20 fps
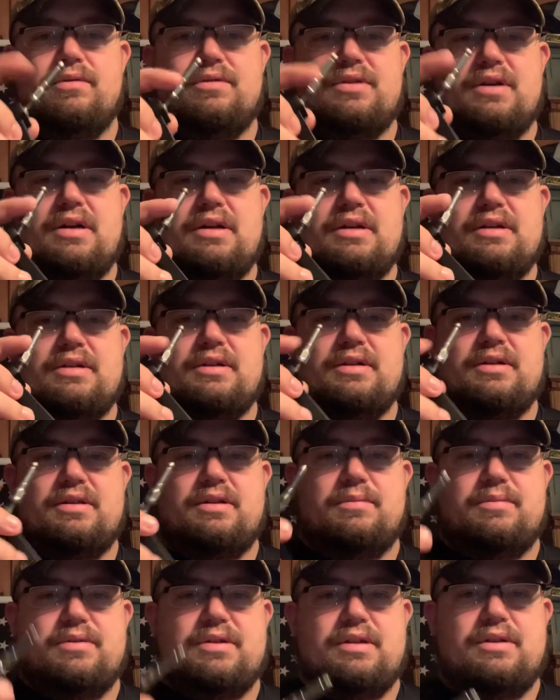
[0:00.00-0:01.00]
ozonic
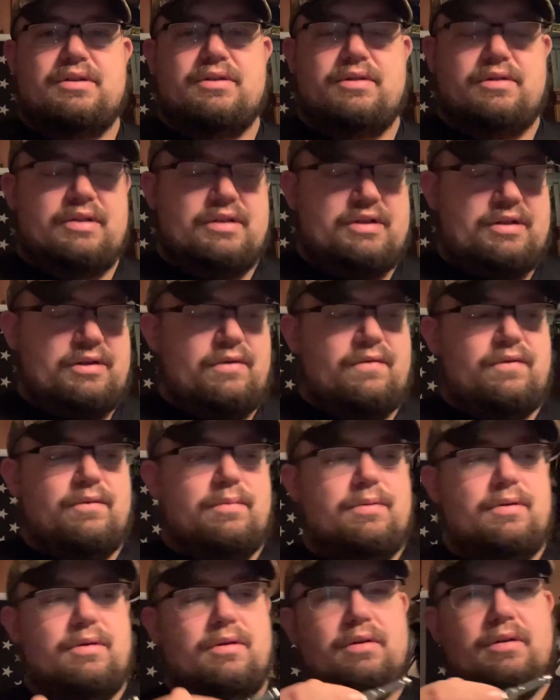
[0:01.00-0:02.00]
system sits on the silver
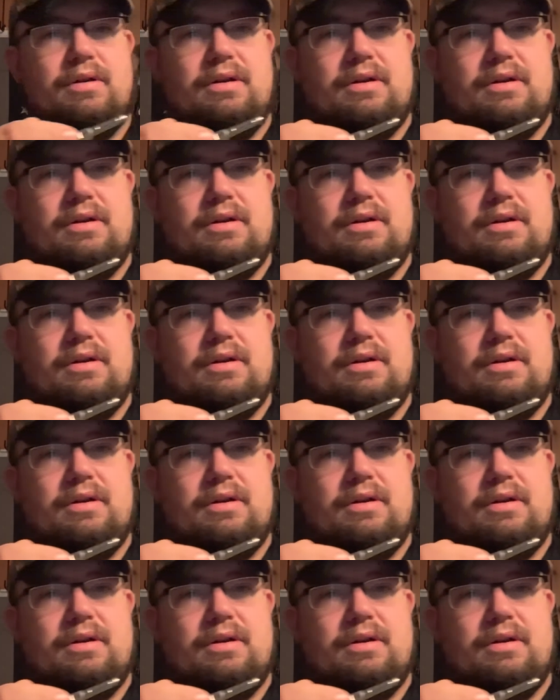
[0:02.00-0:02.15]
part,